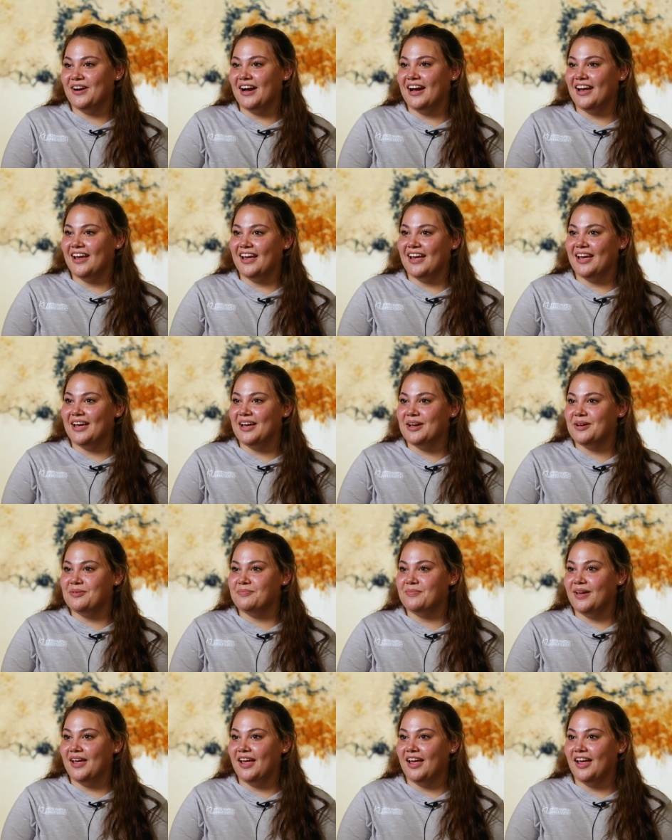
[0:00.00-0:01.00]
I
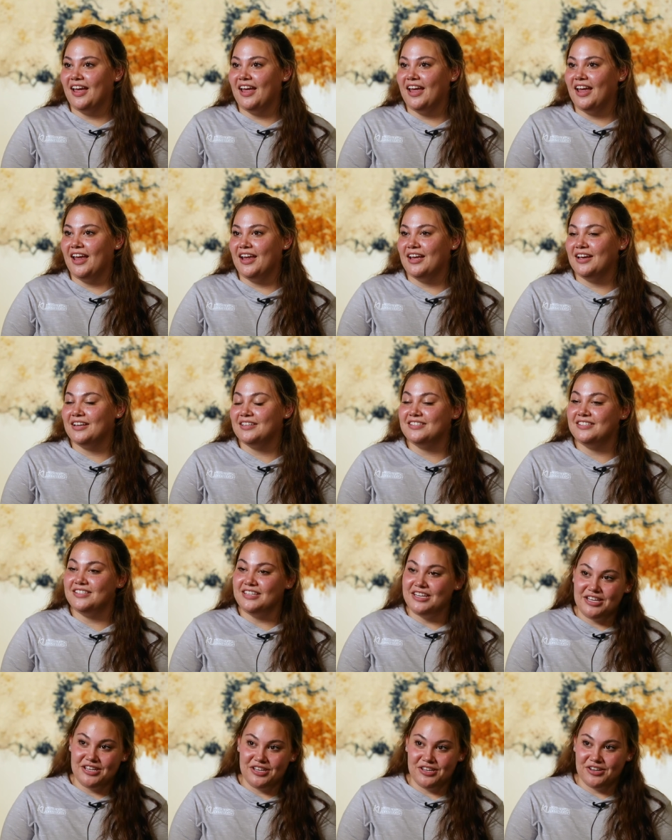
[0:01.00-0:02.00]
am a
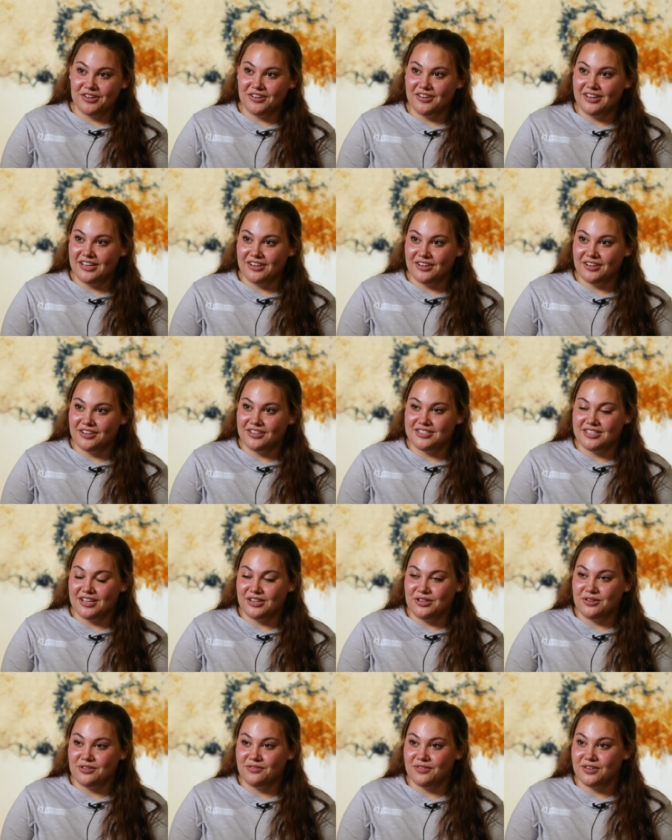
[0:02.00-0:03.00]
senior here at
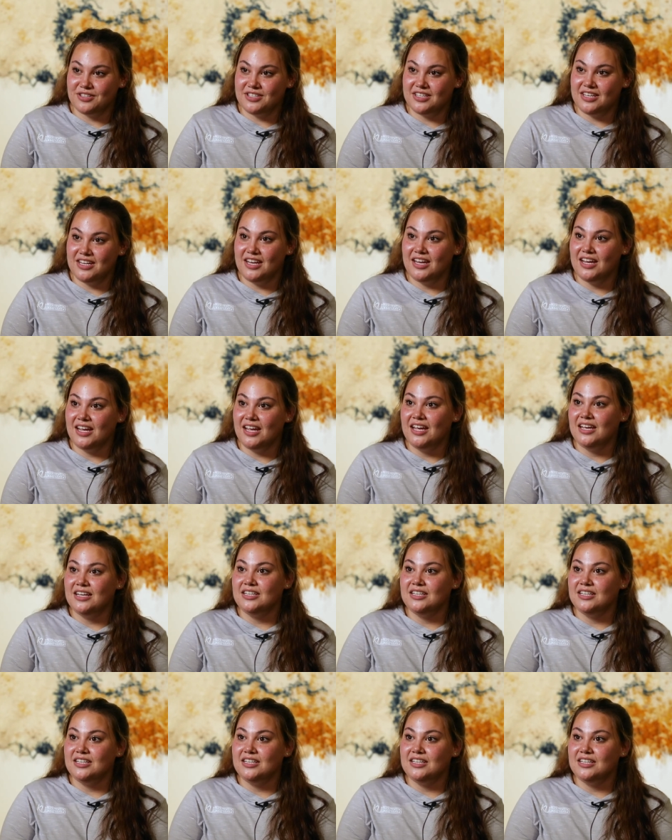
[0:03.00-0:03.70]
Kutztown University,